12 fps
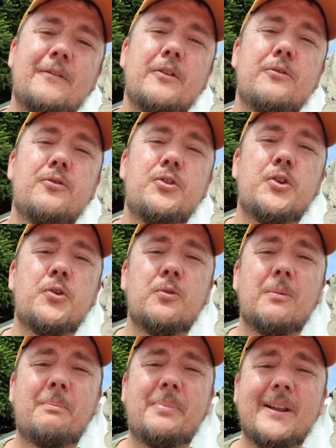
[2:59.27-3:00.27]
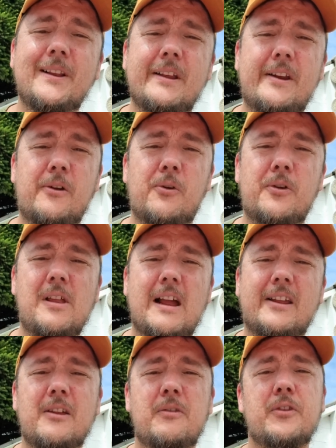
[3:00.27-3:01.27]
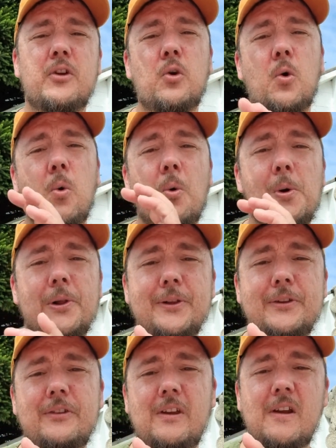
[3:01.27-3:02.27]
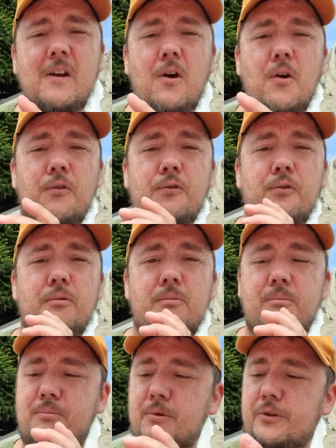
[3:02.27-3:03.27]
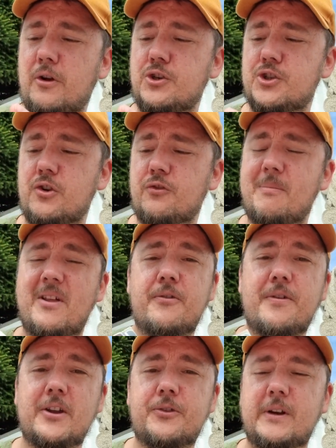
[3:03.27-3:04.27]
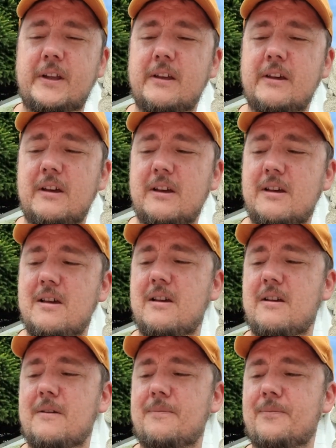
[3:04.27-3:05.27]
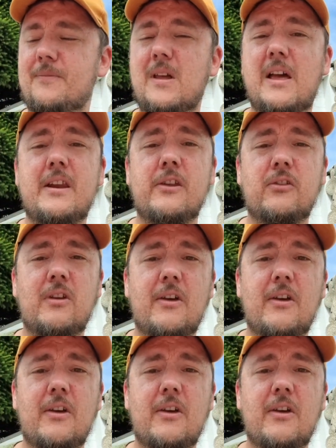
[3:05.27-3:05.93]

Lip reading: the durability, or the quality of production, of manufacturing. And this,